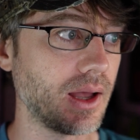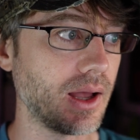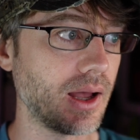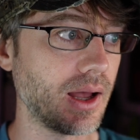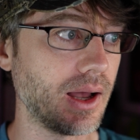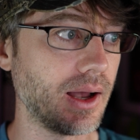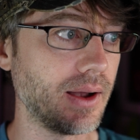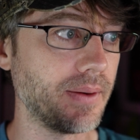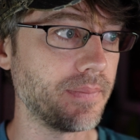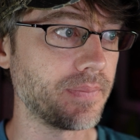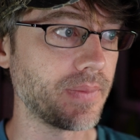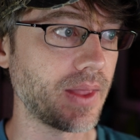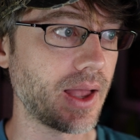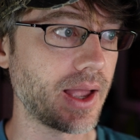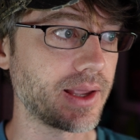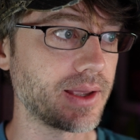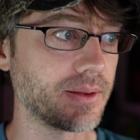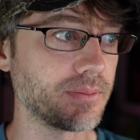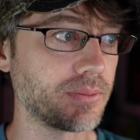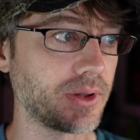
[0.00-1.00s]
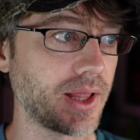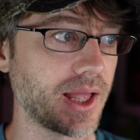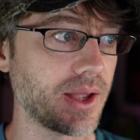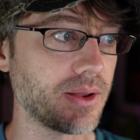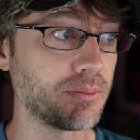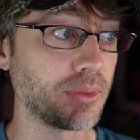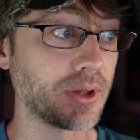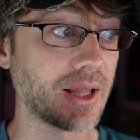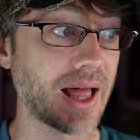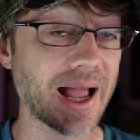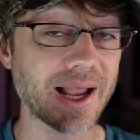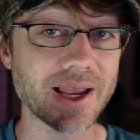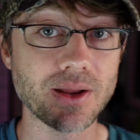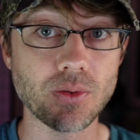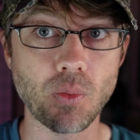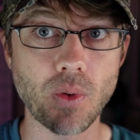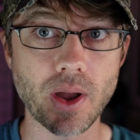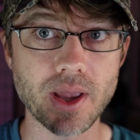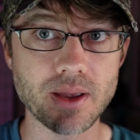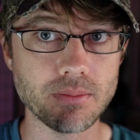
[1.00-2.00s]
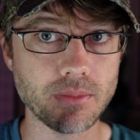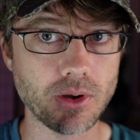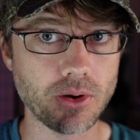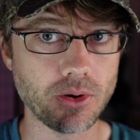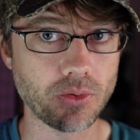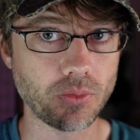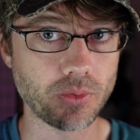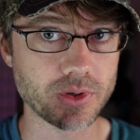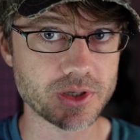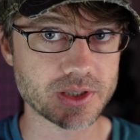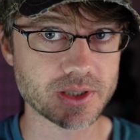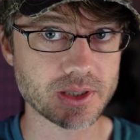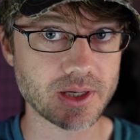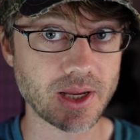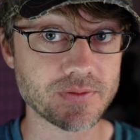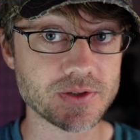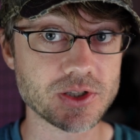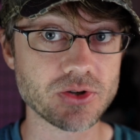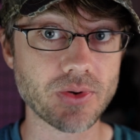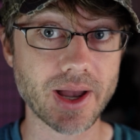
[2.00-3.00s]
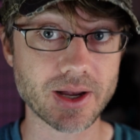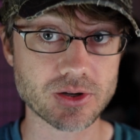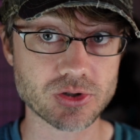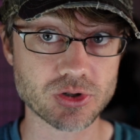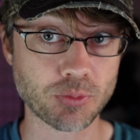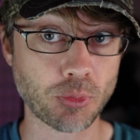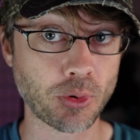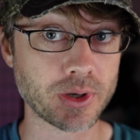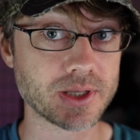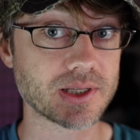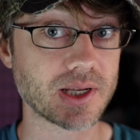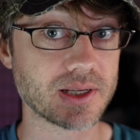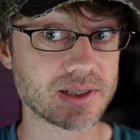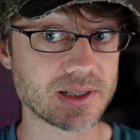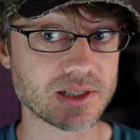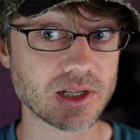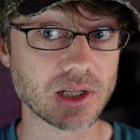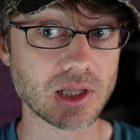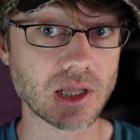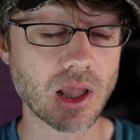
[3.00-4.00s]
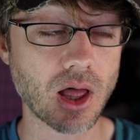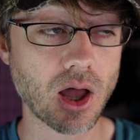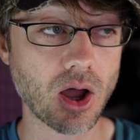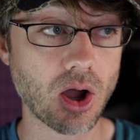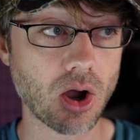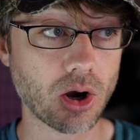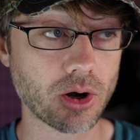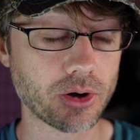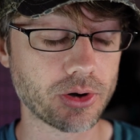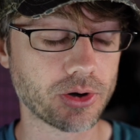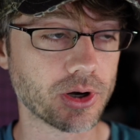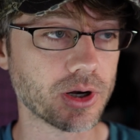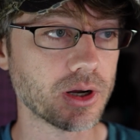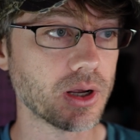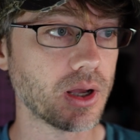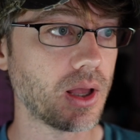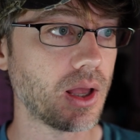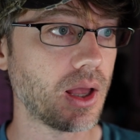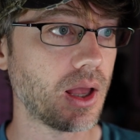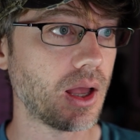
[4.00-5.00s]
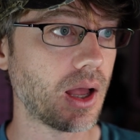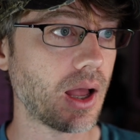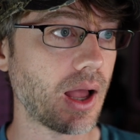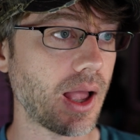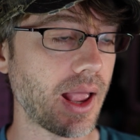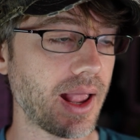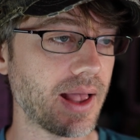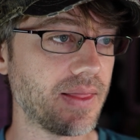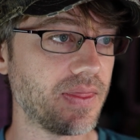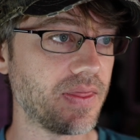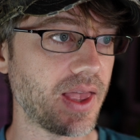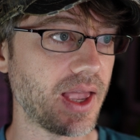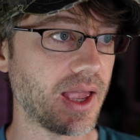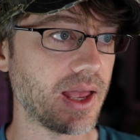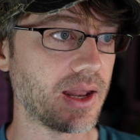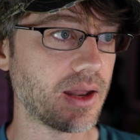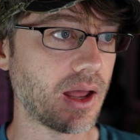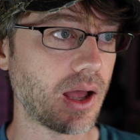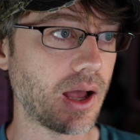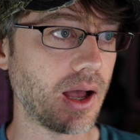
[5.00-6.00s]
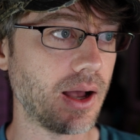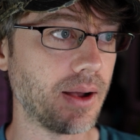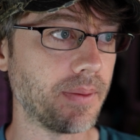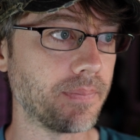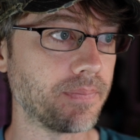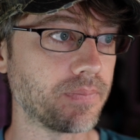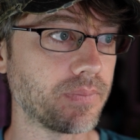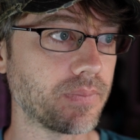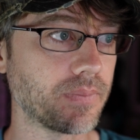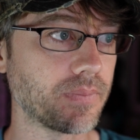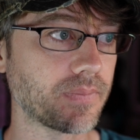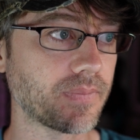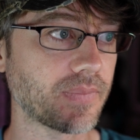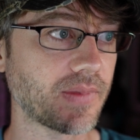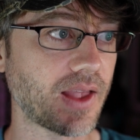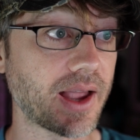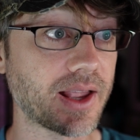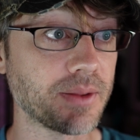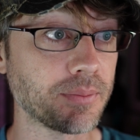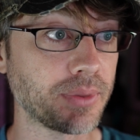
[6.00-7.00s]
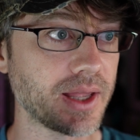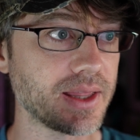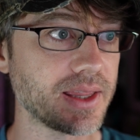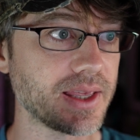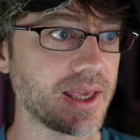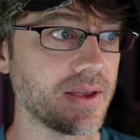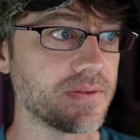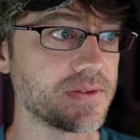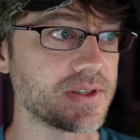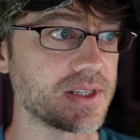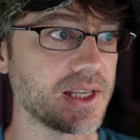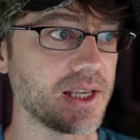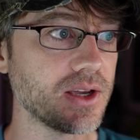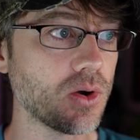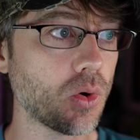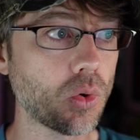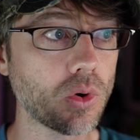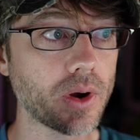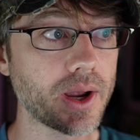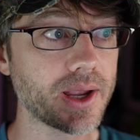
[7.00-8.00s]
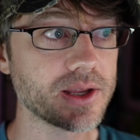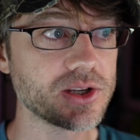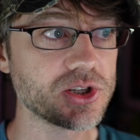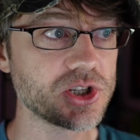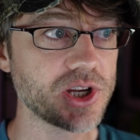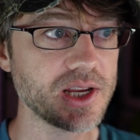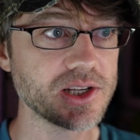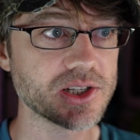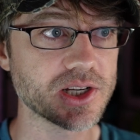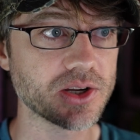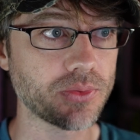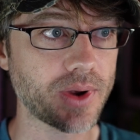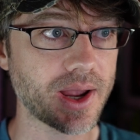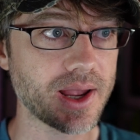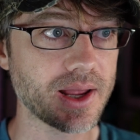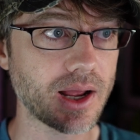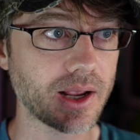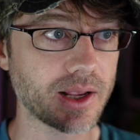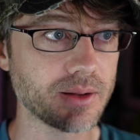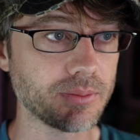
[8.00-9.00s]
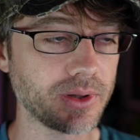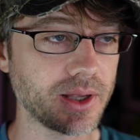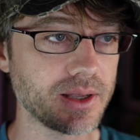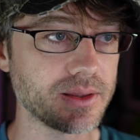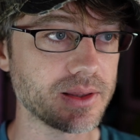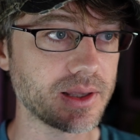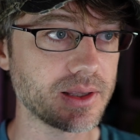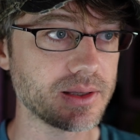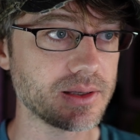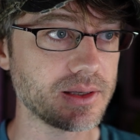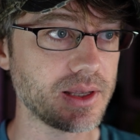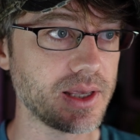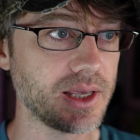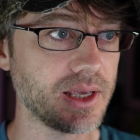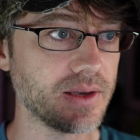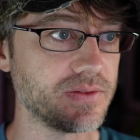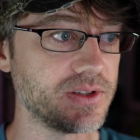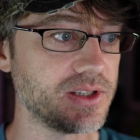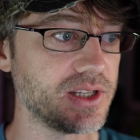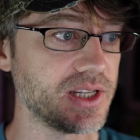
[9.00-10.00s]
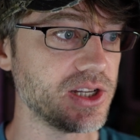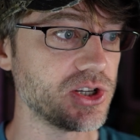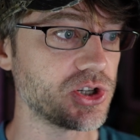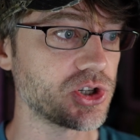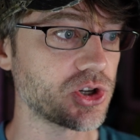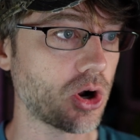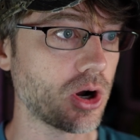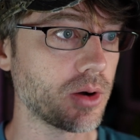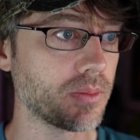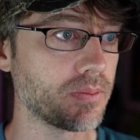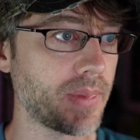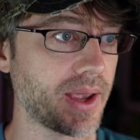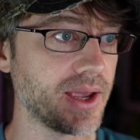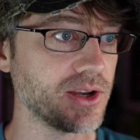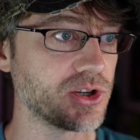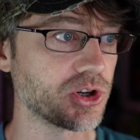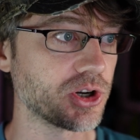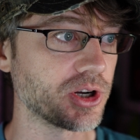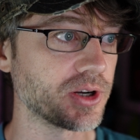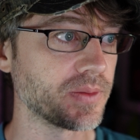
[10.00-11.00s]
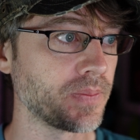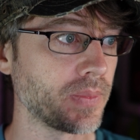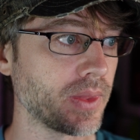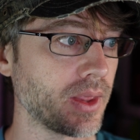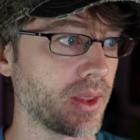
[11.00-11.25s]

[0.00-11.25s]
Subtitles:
I can play in black and white mode, which gives you extra points because it's a lot harder. And then I can play in the key of C, or I can change it, right? I can play in the key of D sharp major.